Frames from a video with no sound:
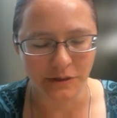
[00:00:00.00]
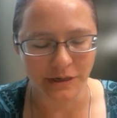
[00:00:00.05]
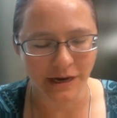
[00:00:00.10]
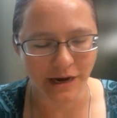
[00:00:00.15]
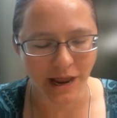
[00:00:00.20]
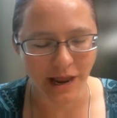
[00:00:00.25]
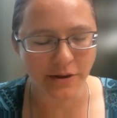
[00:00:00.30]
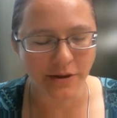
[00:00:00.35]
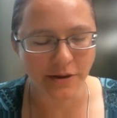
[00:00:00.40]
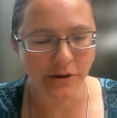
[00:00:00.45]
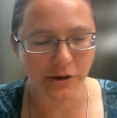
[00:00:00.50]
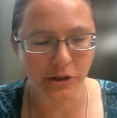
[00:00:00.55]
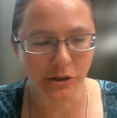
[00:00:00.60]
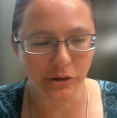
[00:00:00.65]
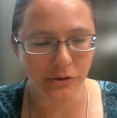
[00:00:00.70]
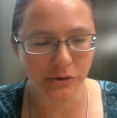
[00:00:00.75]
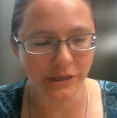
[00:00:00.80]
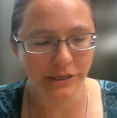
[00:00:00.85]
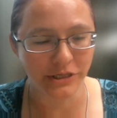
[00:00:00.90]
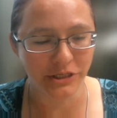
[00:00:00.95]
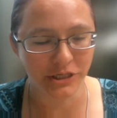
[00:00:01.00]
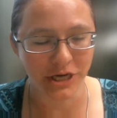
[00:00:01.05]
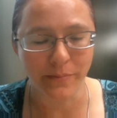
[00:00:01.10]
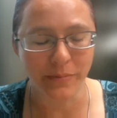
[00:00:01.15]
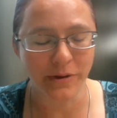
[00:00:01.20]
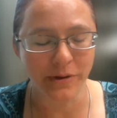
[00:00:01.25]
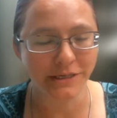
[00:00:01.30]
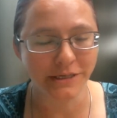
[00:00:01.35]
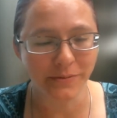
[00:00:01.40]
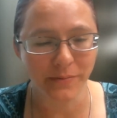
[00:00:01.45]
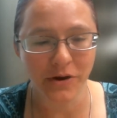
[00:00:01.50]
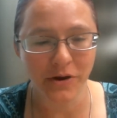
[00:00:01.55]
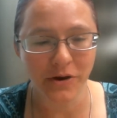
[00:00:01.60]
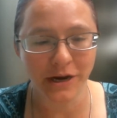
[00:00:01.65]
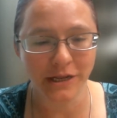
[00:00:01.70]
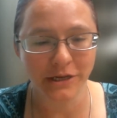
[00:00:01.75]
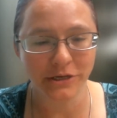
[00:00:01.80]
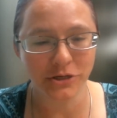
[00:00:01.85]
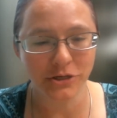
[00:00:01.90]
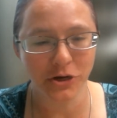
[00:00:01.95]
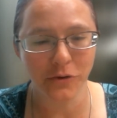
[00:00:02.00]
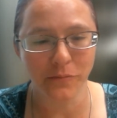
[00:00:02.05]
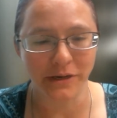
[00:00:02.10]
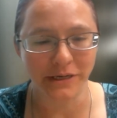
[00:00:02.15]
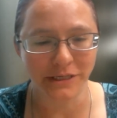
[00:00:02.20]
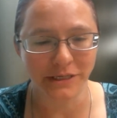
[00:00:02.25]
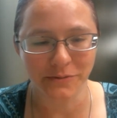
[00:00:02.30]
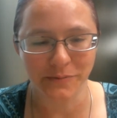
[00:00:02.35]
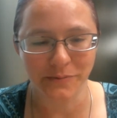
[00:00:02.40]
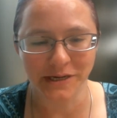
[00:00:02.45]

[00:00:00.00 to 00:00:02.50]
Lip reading: and I included the Japanese American internments,